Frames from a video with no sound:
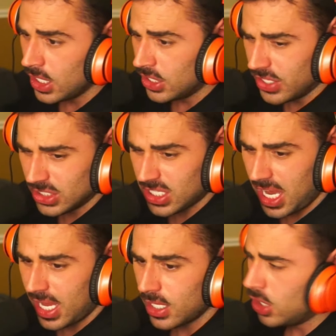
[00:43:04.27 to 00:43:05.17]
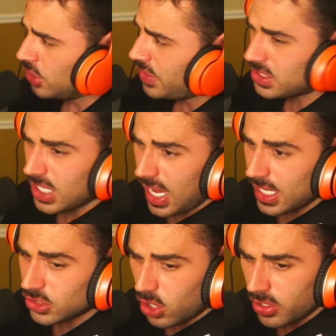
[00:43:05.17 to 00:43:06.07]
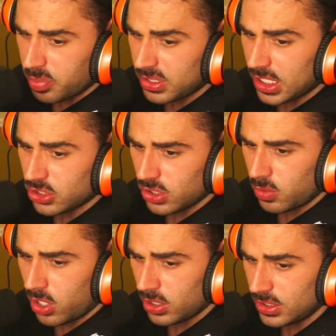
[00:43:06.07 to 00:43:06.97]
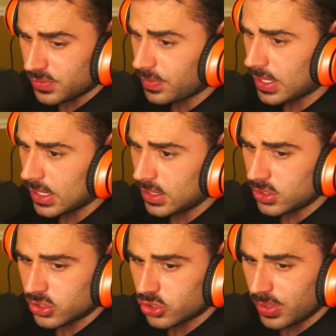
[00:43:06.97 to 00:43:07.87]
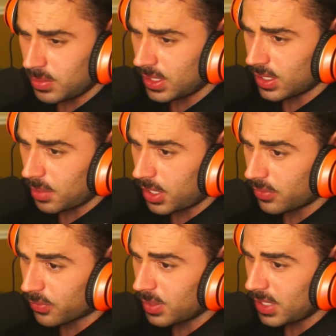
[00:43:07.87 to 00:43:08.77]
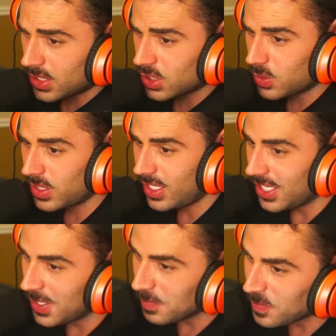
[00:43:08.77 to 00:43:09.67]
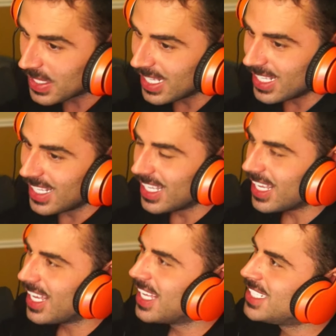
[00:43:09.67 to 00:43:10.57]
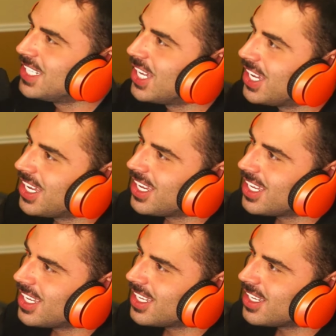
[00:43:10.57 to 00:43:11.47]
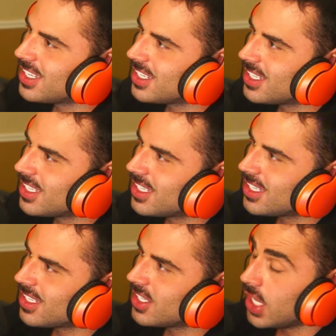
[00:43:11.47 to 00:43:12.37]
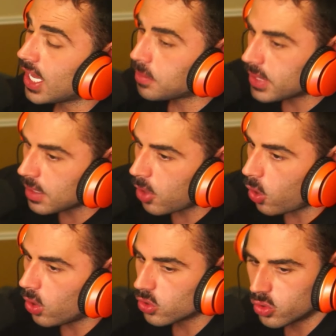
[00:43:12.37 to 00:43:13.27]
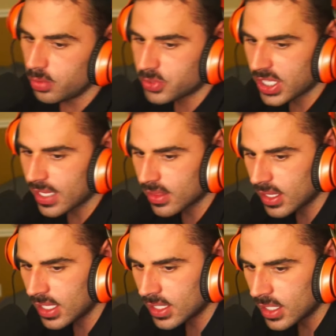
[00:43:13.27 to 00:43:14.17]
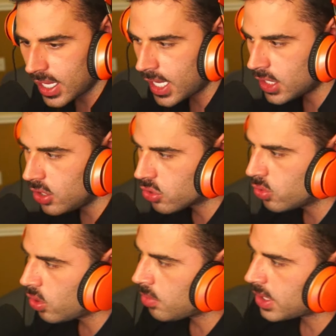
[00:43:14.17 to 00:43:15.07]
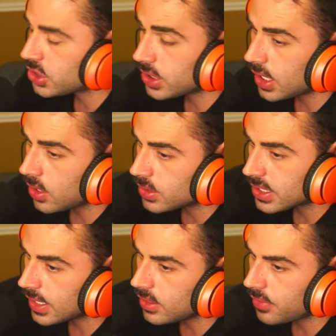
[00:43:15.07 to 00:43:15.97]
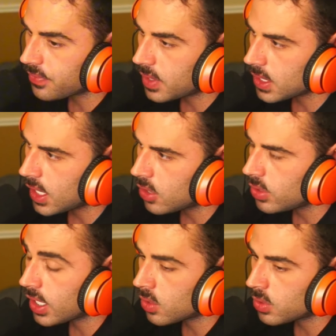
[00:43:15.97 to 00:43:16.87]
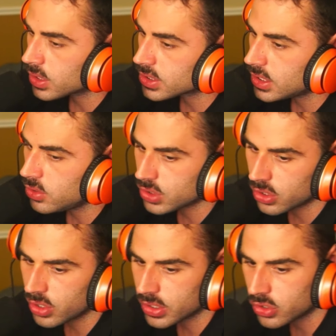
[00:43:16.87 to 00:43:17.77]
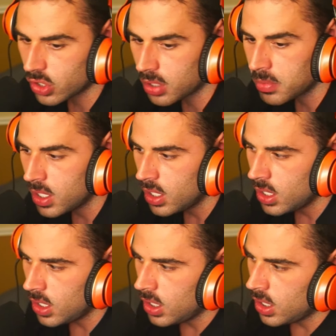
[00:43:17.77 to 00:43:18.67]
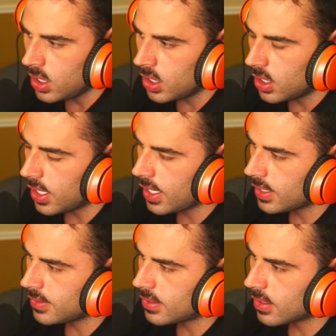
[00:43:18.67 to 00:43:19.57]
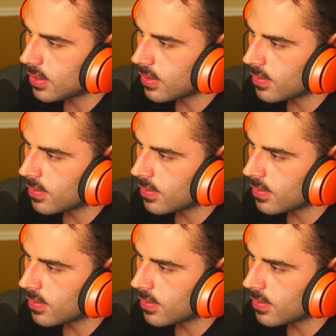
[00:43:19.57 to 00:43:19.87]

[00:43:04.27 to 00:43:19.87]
this guy, this guy has all the potential in the world. He's fucking streaming about Freemasonry." And uh, yeah, it became a whole group chat thing, and he threw all my shit out. And he's like, "Get the fuck out! I don't want to see you till you're at the top." And uh,